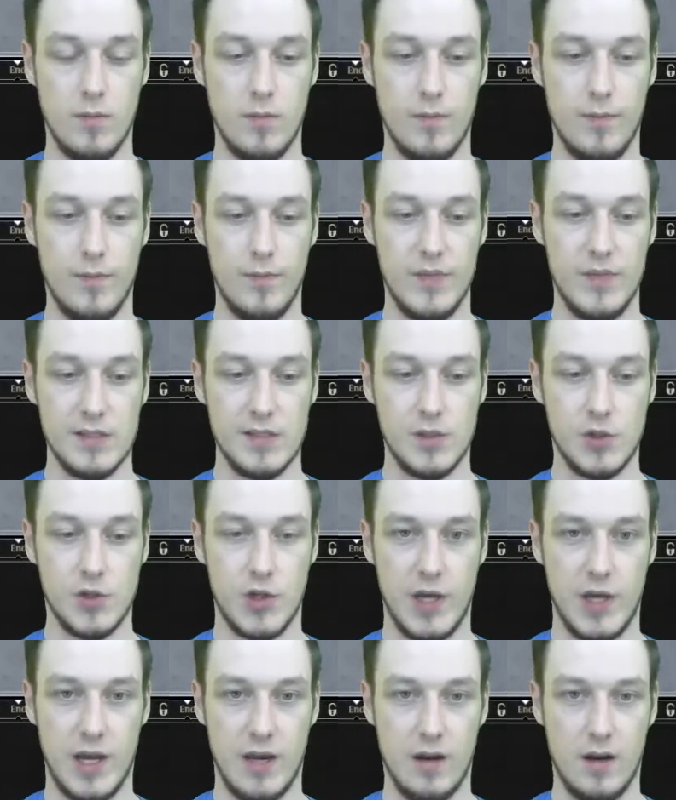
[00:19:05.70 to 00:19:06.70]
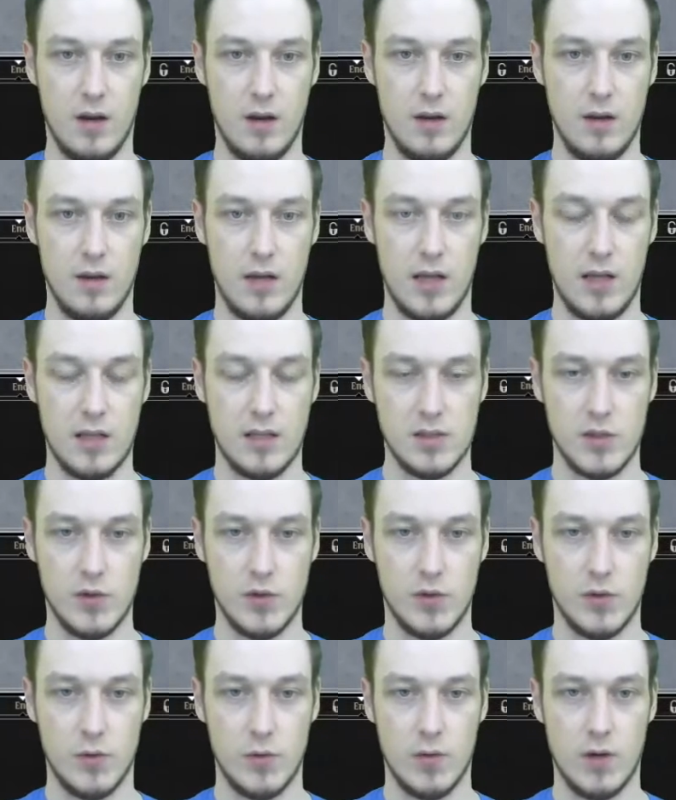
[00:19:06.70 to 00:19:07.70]
Disenchant
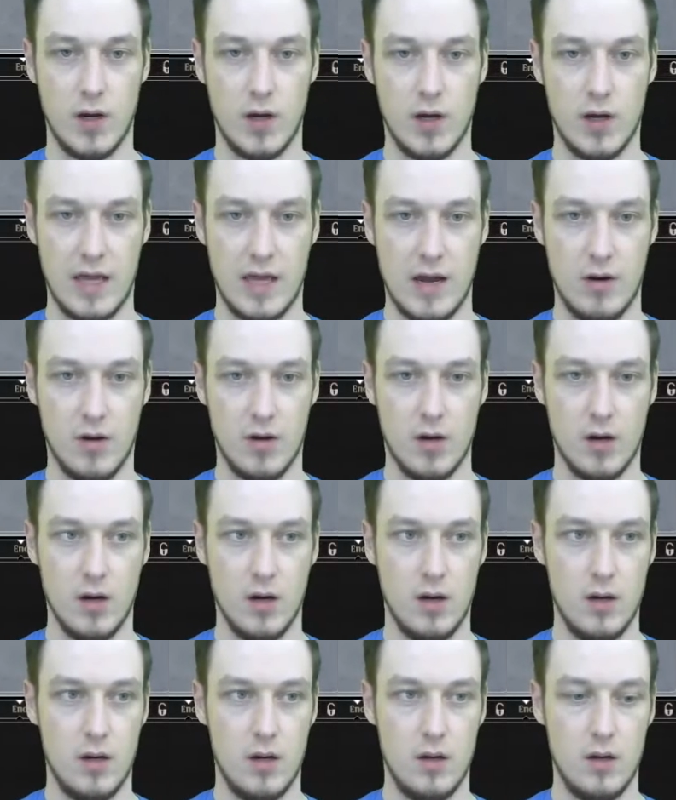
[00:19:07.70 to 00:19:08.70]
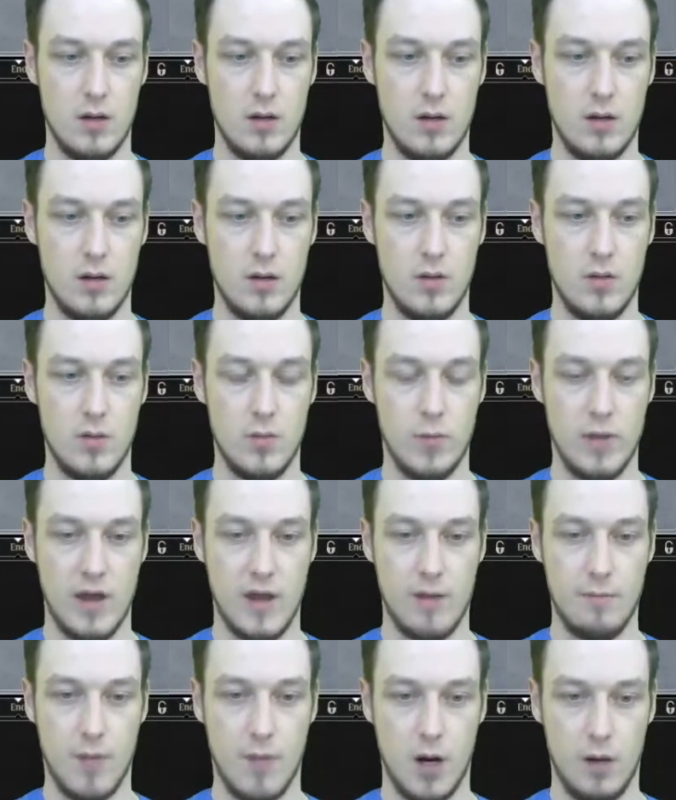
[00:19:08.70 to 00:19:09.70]
into a counter
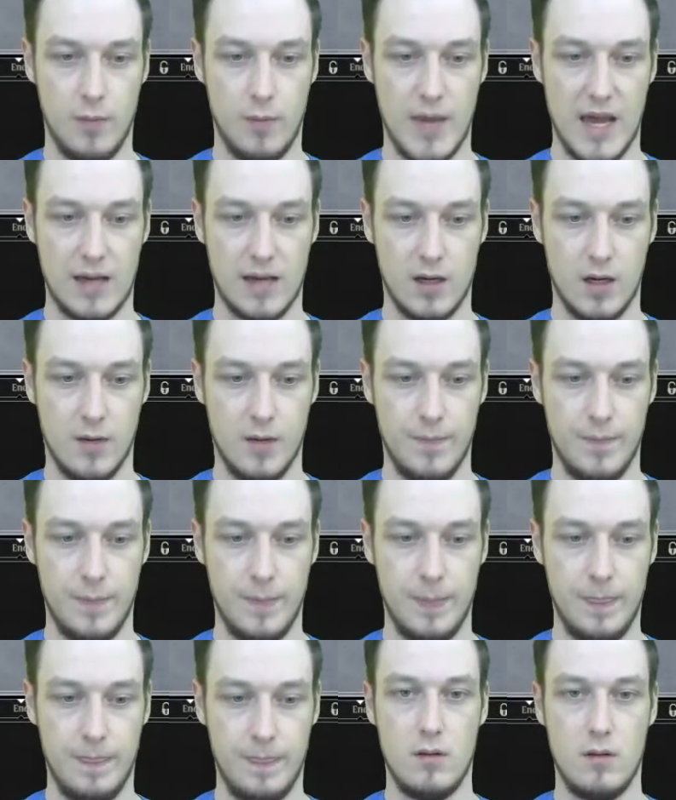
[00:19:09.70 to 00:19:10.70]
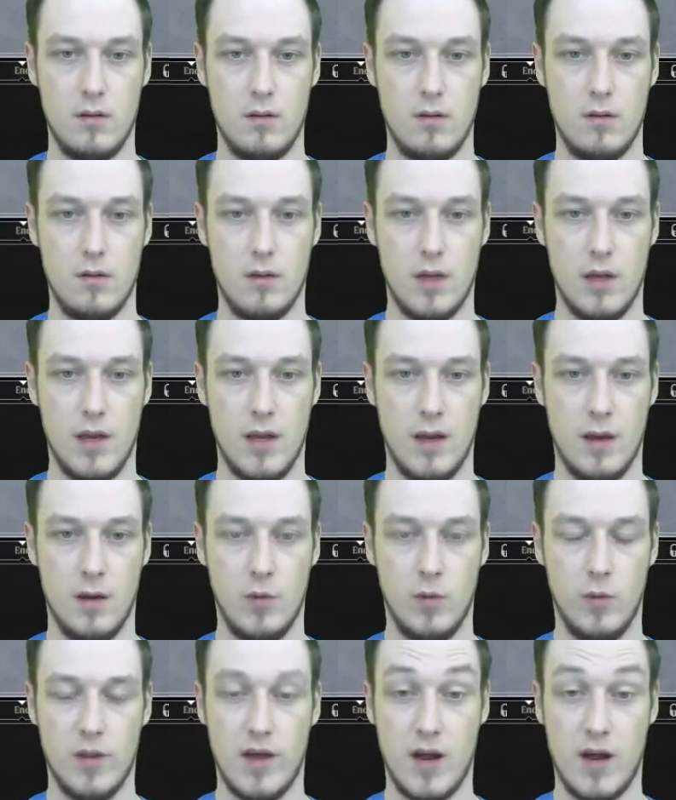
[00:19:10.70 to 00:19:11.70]
without Muddle backup. And
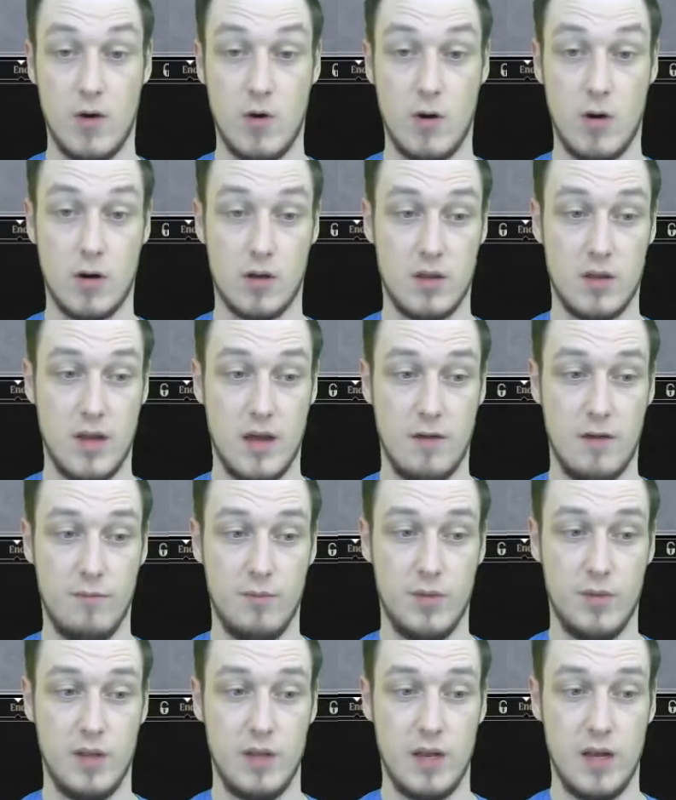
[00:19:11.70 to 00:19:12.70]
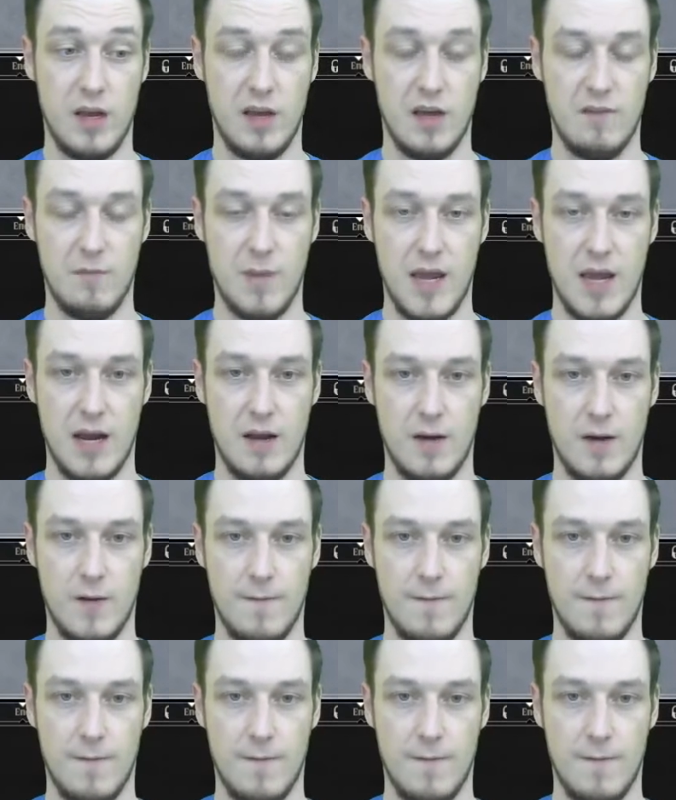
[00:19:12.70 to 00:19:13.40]
with Hierarch, they have plenty of mana.